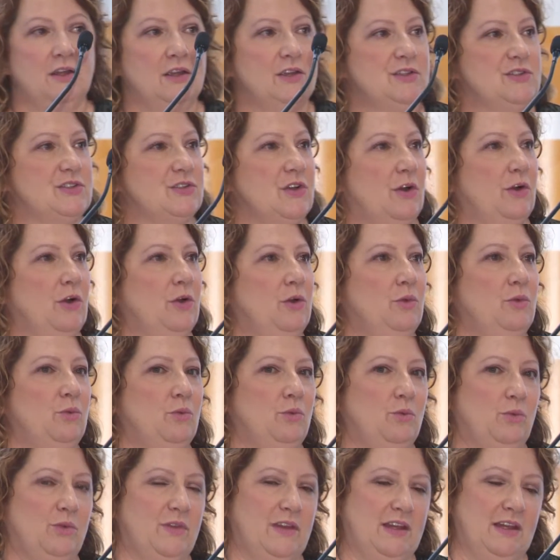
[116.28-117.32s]
So
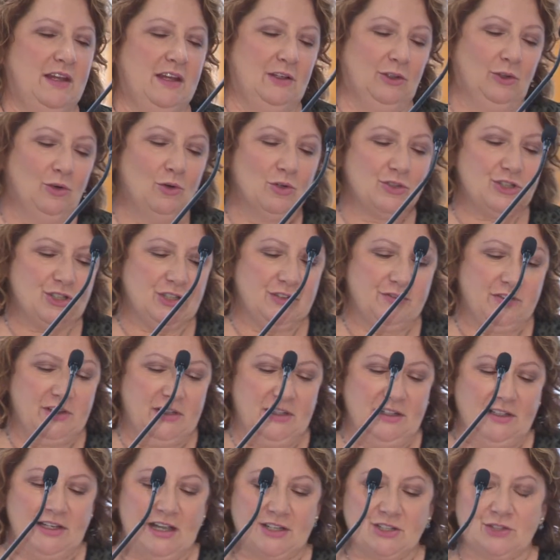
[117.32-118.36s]
the launch of the
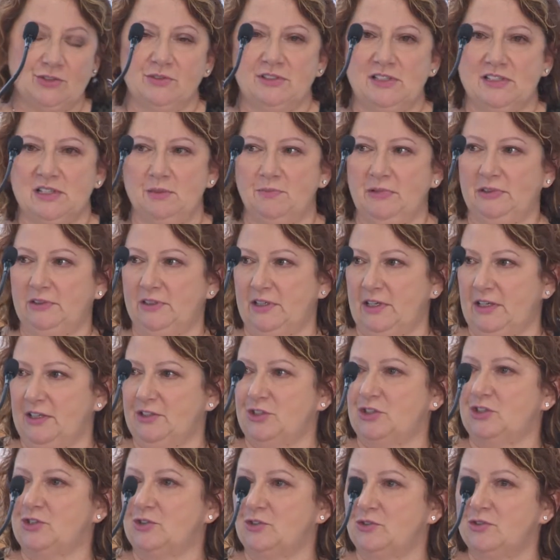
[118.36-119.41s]
National Disability
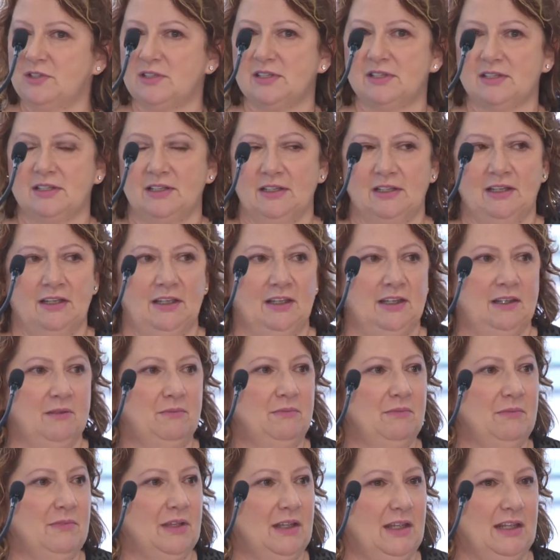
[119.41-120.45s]
Insurance
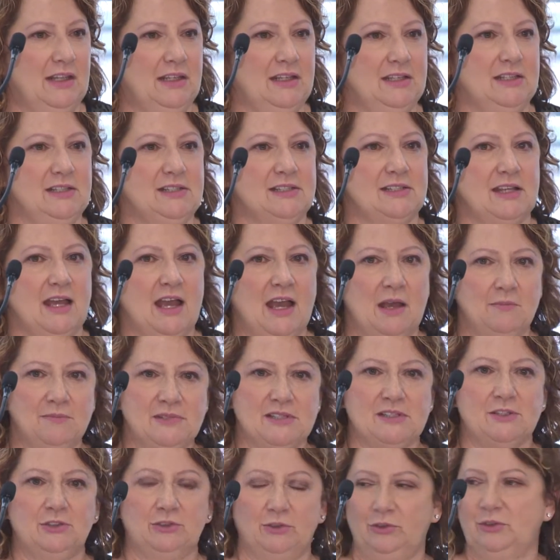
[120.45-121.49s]
Scheme is
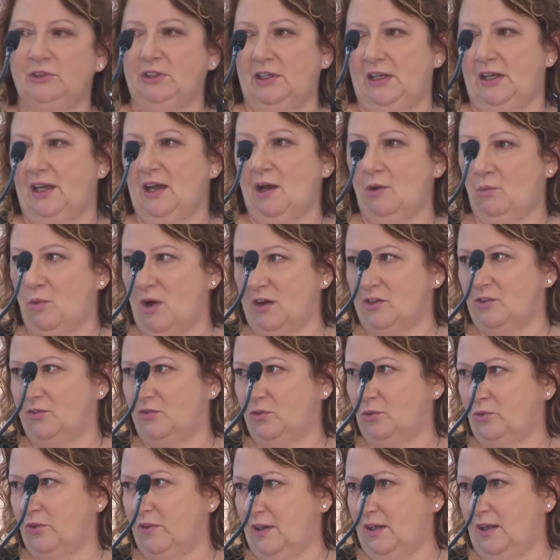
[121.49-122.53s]
absolutely a
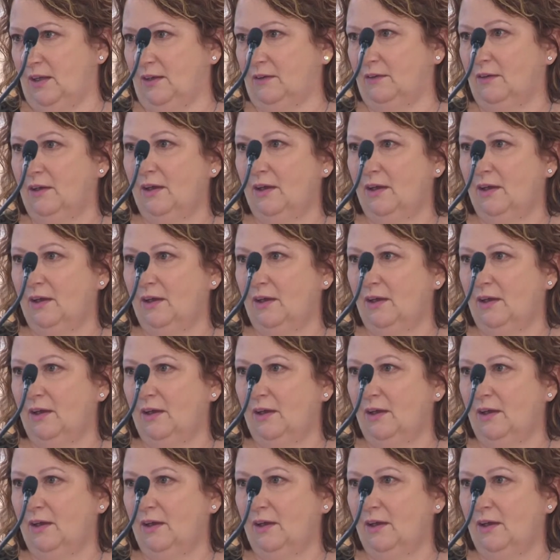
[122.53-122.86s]
wonderful thing.